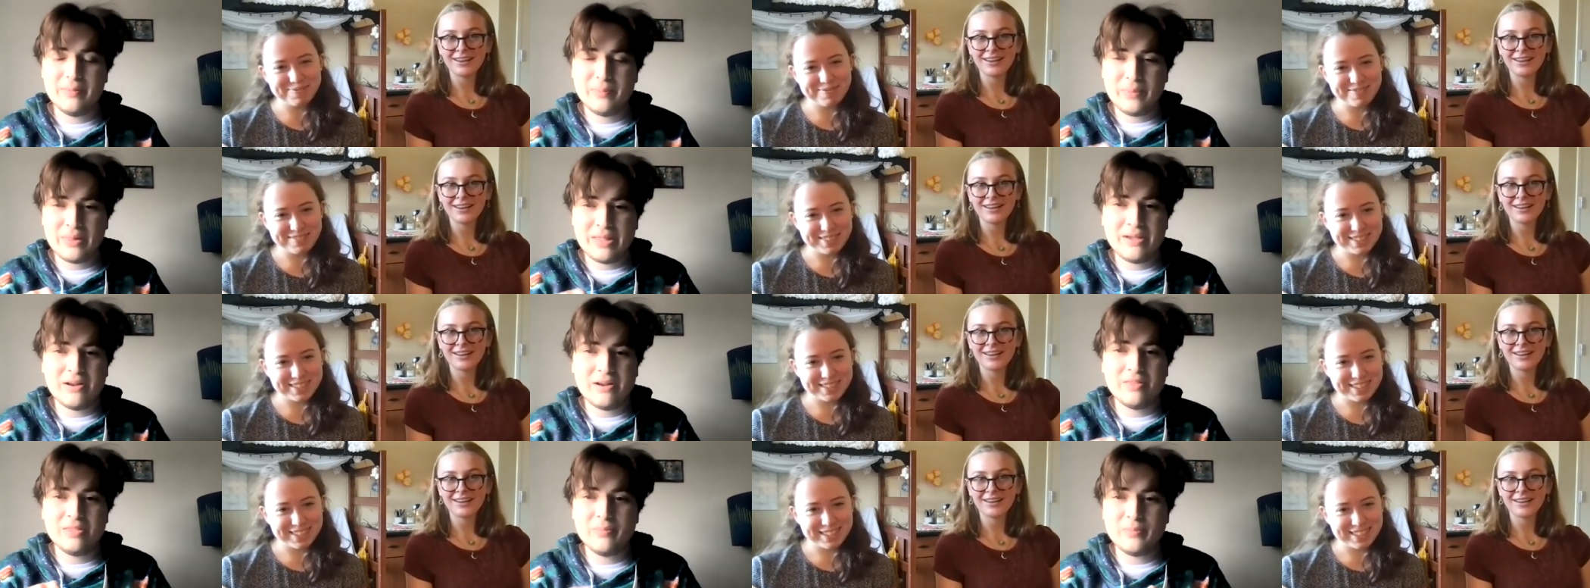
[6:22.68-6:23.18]
Speaker 1: play
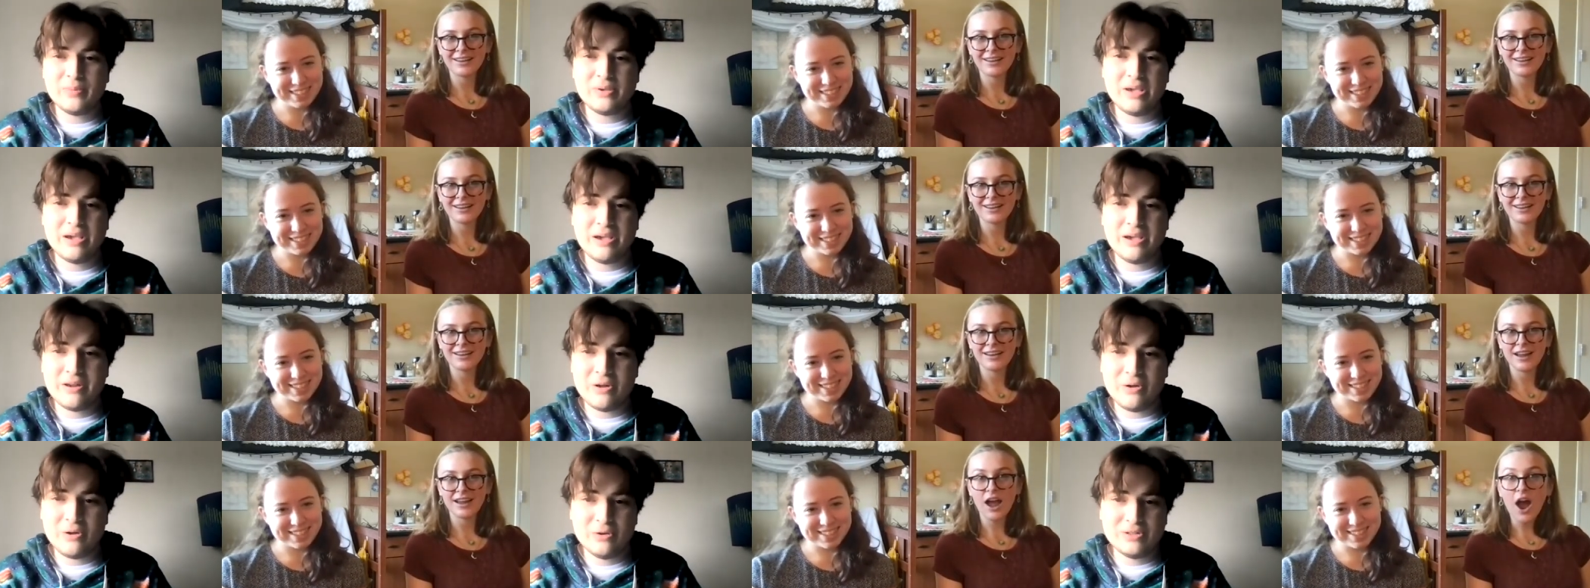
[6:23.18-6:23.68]
it on the
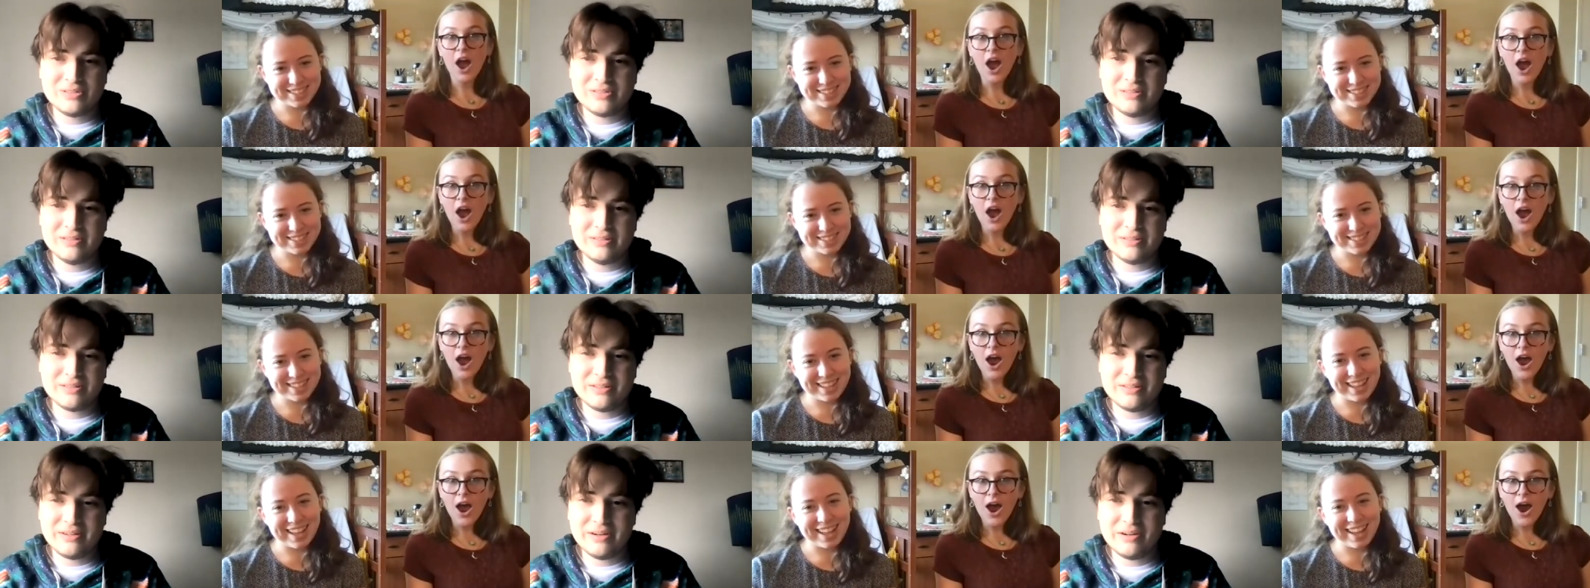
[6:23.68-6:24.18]
piano, just
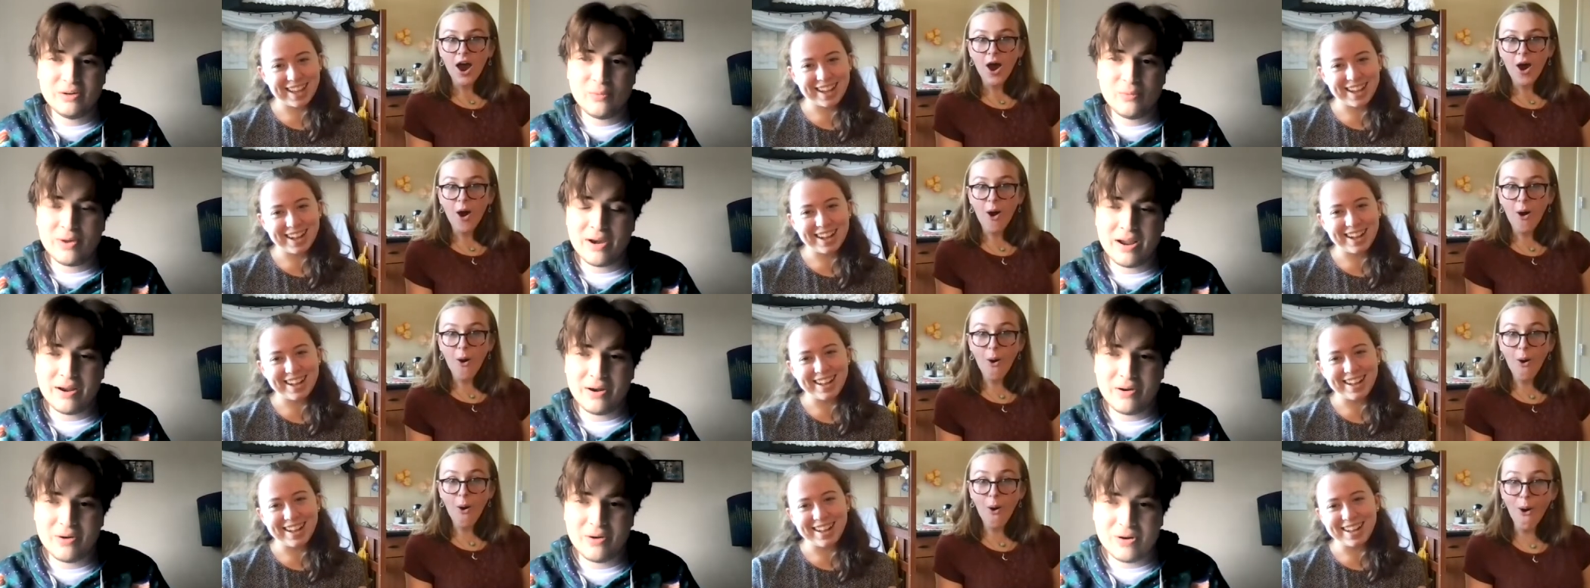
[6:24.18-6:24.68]
listening to what
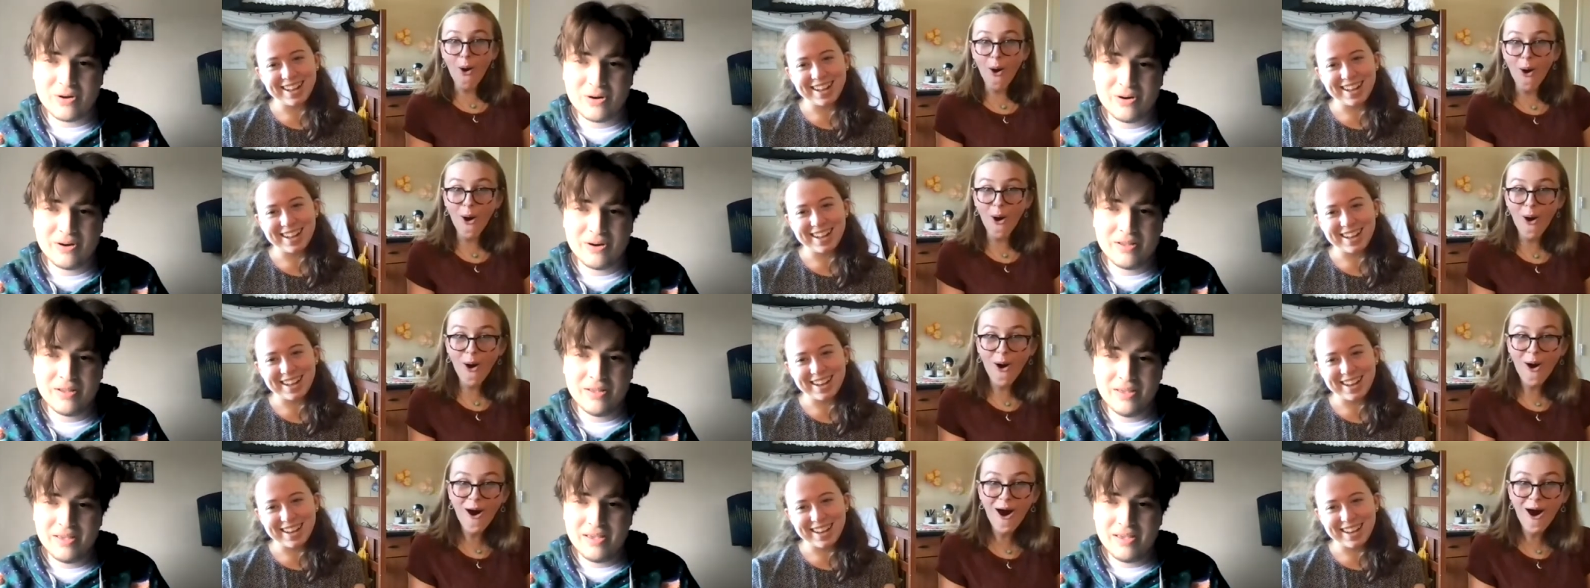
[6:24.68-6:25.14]
I heard.